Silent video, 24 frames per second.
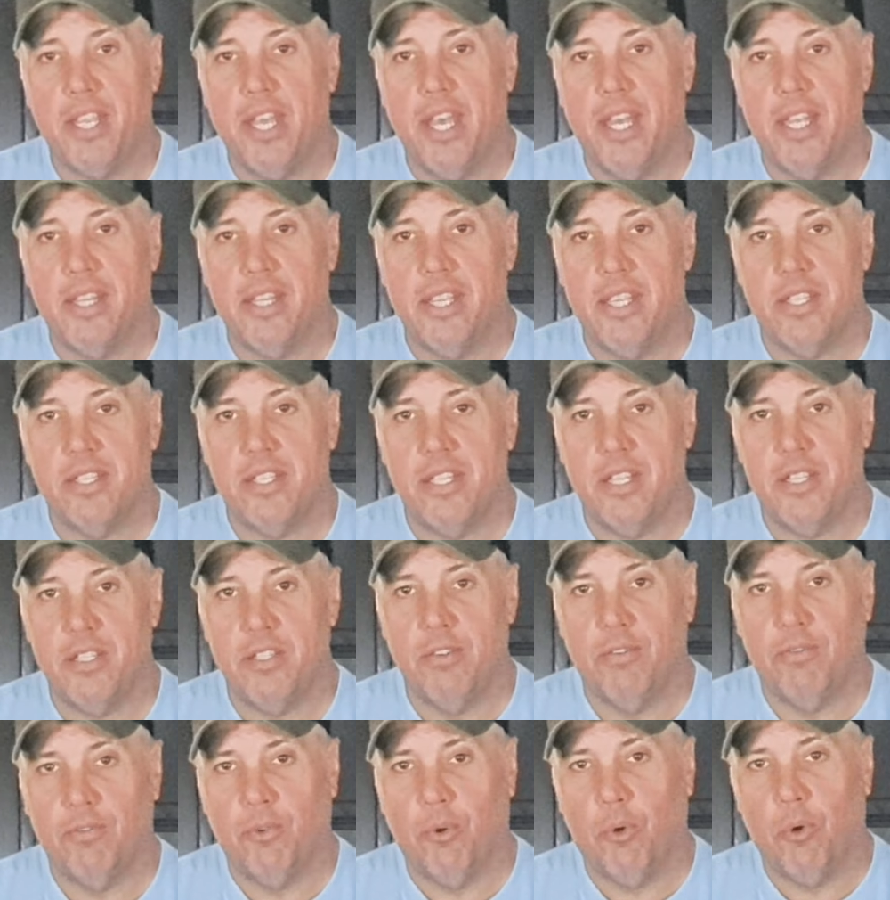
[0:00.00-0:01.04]
cut this
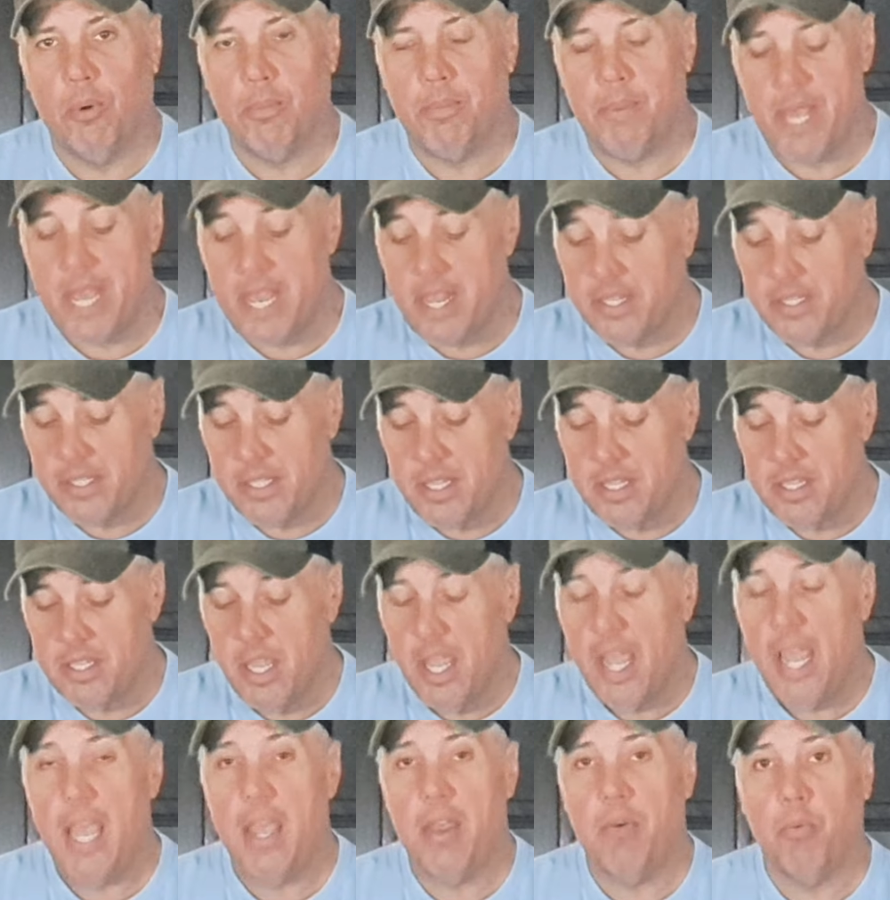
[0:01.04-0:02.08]
into 4 pieces,
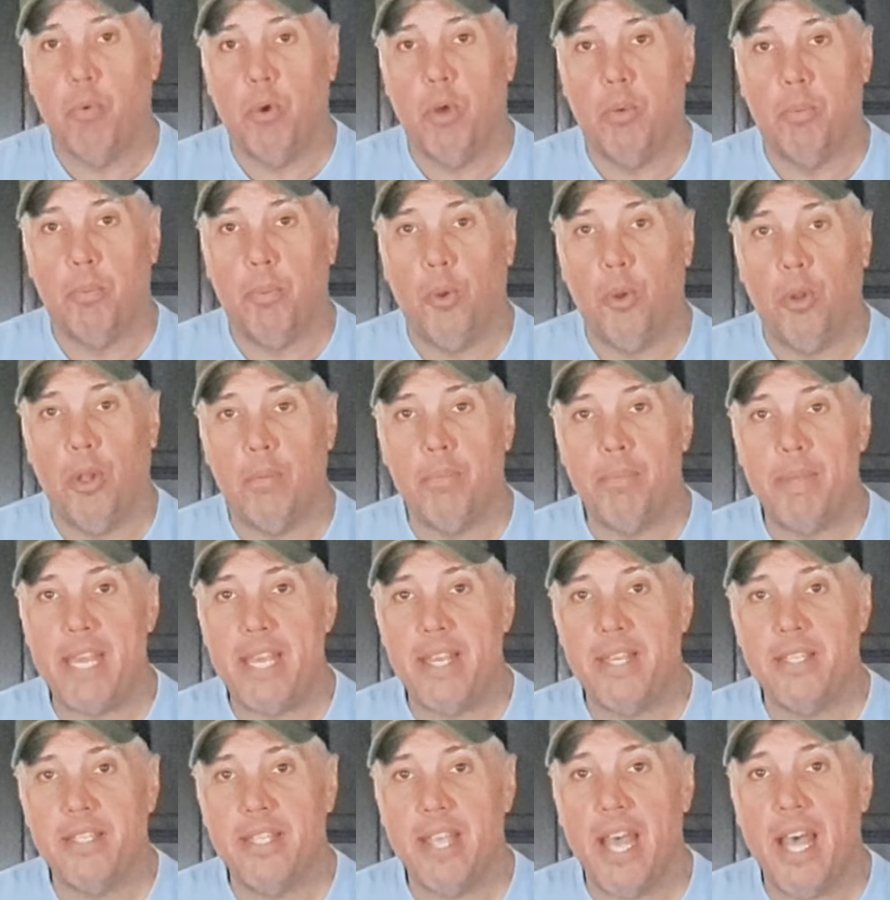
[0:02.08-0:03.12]
and we'll pull a
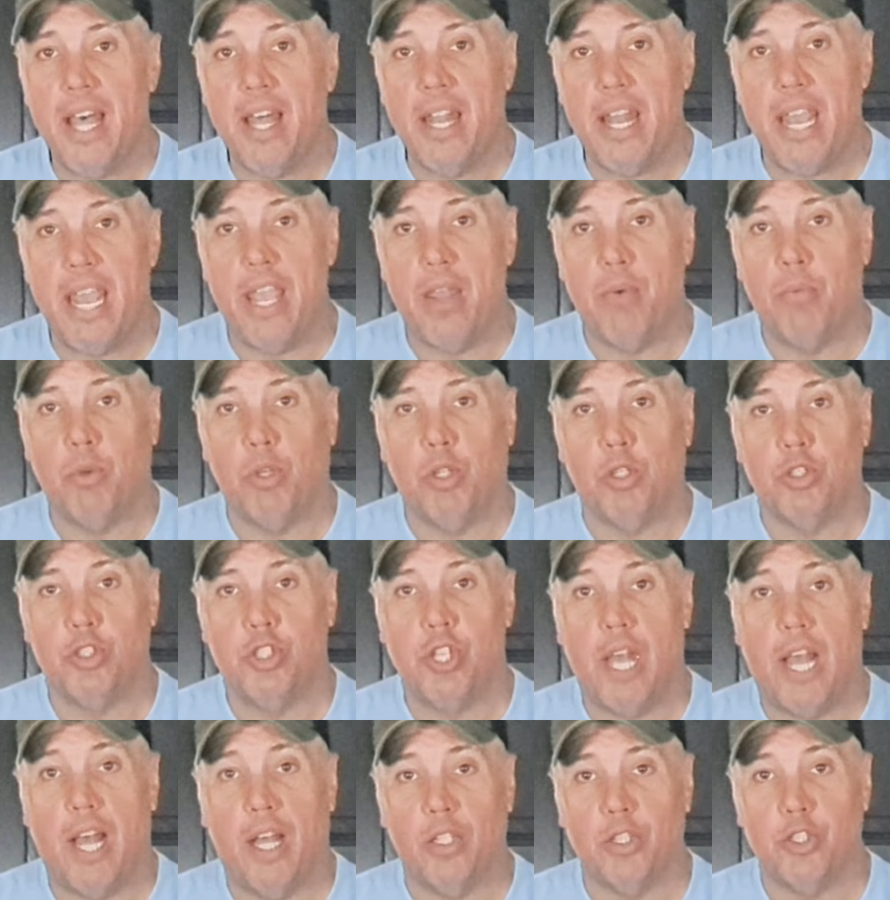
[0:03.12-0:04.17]
piece out and
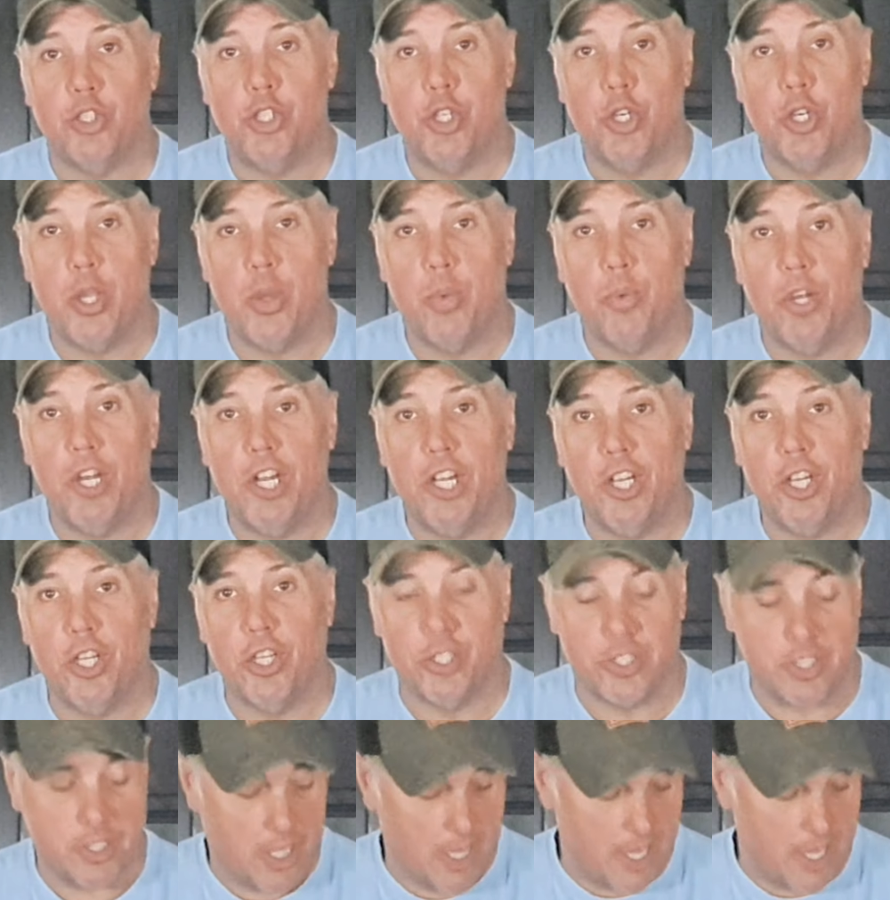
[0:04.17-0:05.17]
I'll show you what it looks